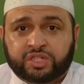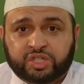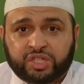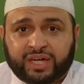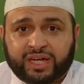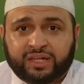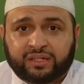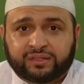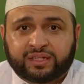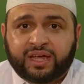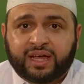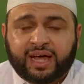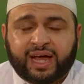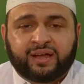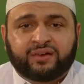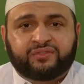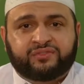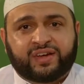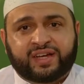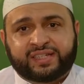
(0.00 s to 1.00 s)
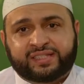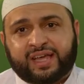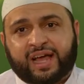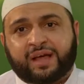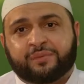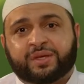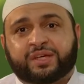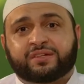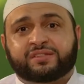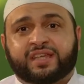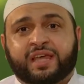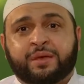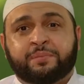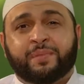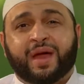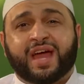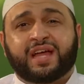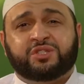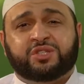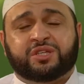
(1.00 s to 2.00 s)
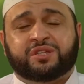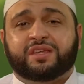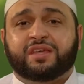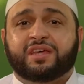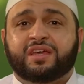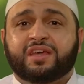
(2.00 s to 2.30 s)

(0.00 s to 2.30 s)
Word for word: child Al-Fatiha. Because imagine